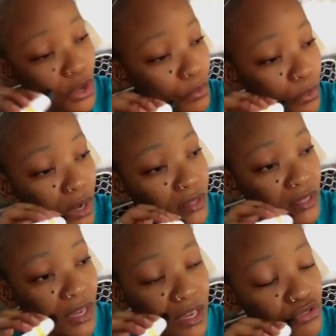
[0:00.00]
what
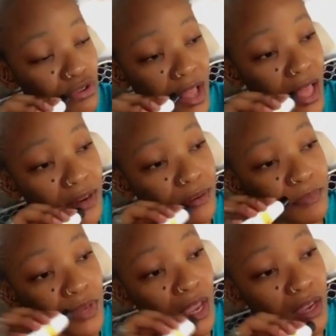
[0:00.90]
they are trying to
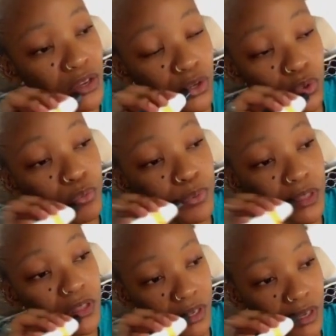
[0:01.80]
make you
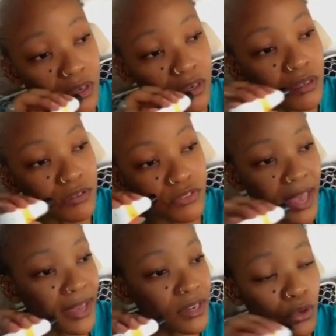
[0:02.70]
believe.
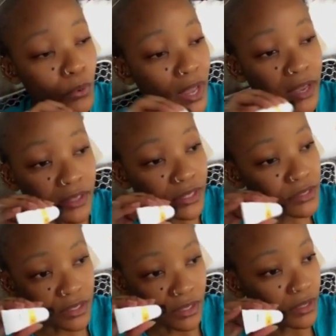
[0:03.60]
Ain't no
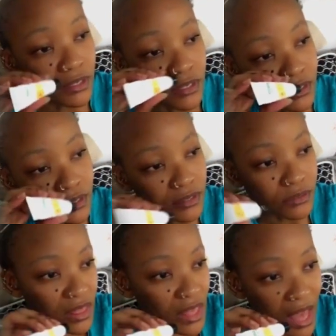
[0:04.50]
aliens here.
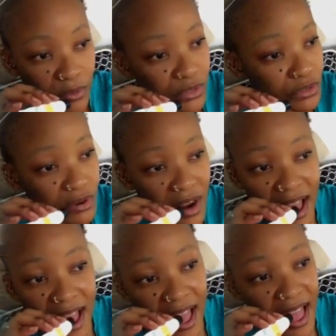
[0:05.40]
That was
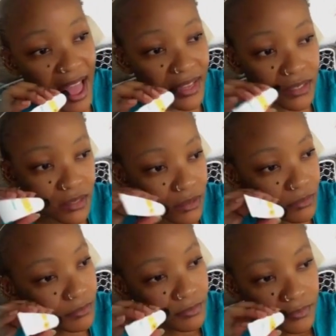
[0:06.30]
Christ.
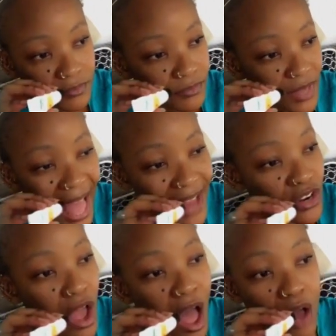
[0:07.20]
I
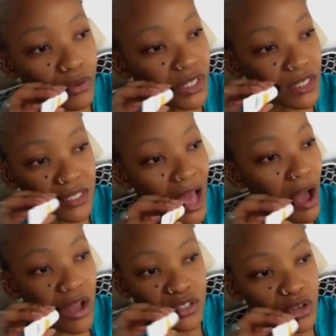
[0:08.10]
know, 'cause
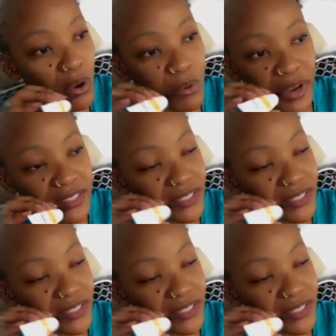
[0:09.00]
I was always